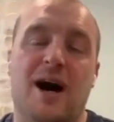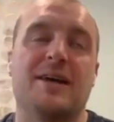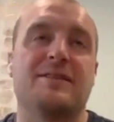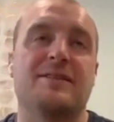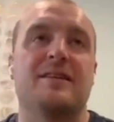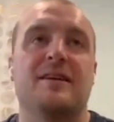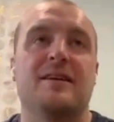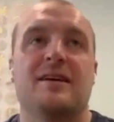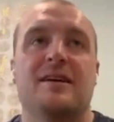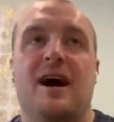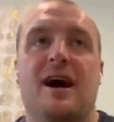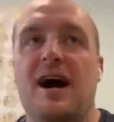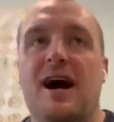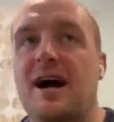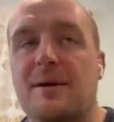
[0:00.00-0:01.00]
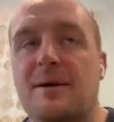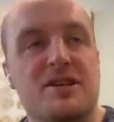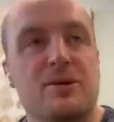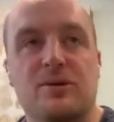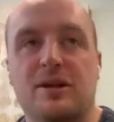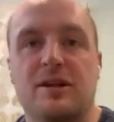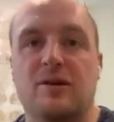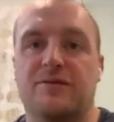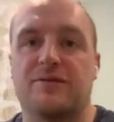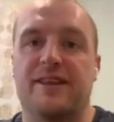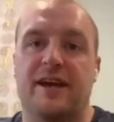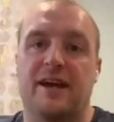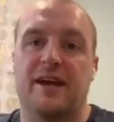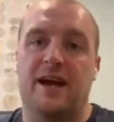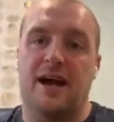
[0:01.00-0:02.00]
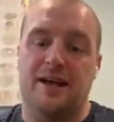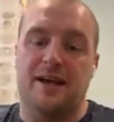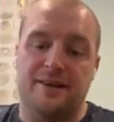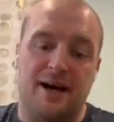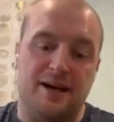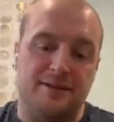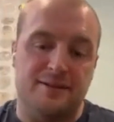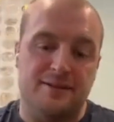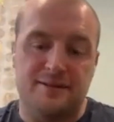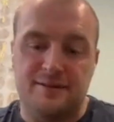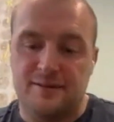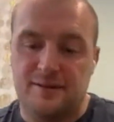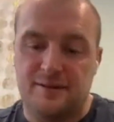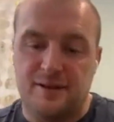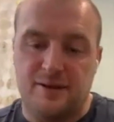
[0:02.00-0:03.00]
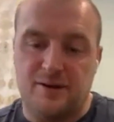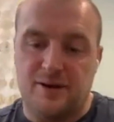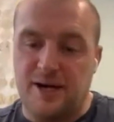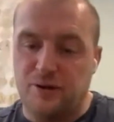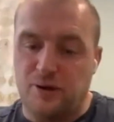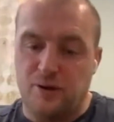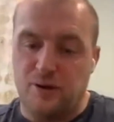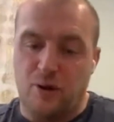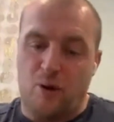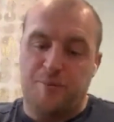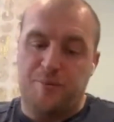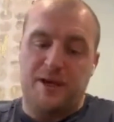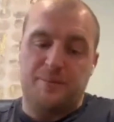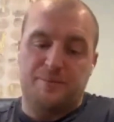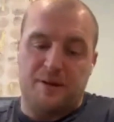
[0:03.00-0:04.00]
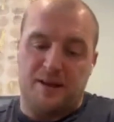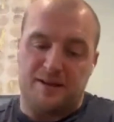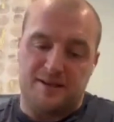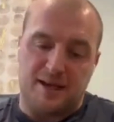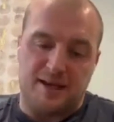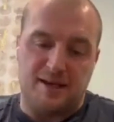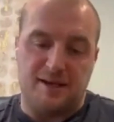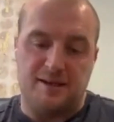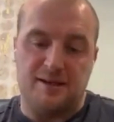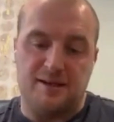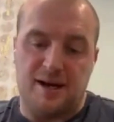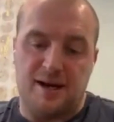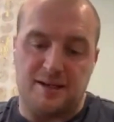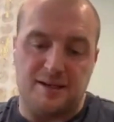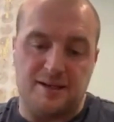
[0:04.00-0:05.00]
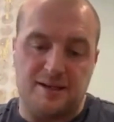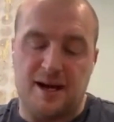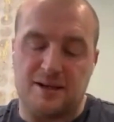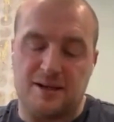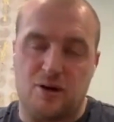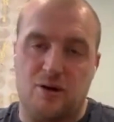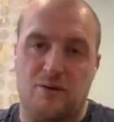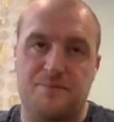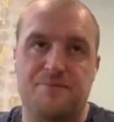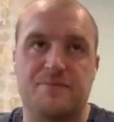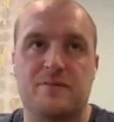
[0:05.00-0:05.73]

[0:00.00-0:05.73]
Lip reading: I absolutely loved it, and I know a lot of people are saying I got